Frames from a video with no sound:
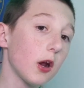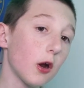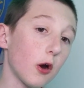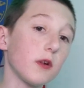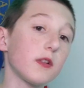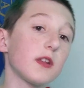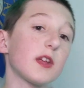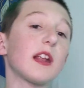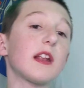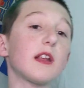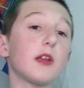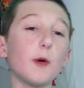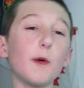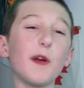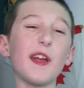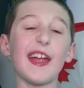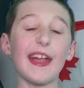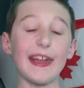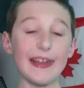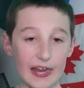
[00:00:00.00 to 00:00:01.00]

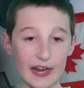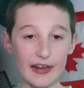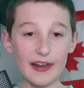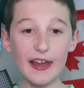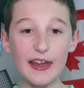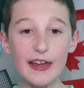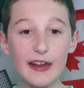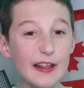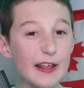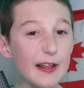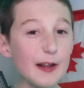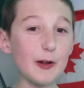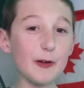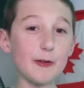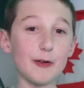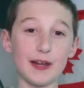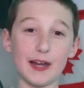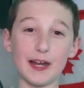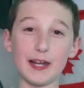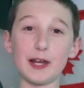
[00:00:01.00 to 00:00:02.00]
continuing a
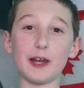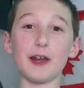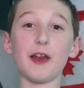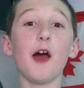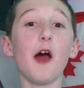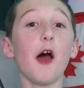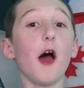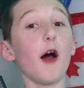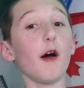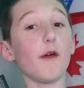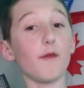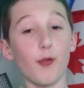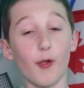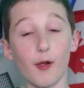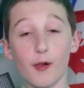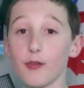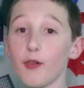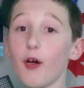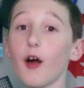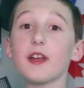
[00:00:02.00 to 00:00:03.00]
Canadian tradition of
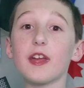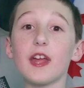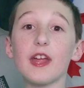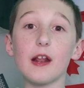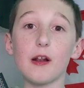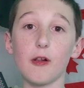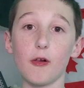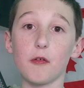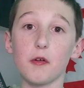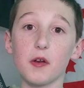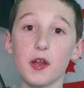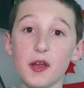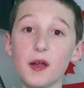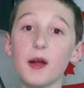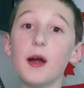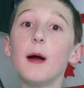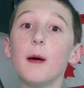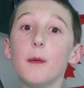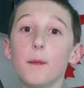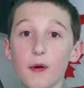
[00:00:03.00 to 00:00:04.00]
the Lucky
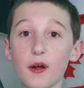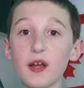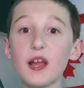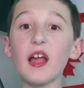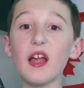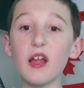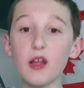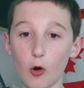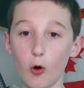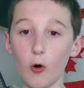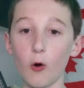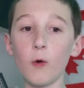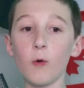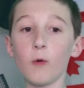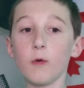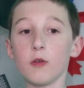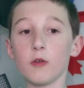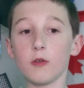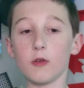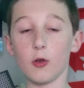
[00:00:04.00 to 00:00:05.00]
Looney, bringing
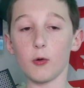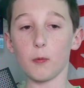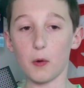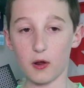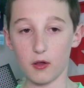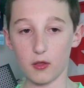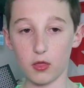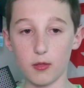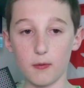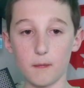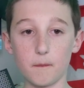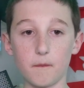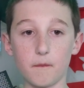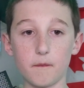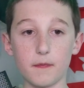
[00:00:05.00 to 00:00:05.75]
gold to us.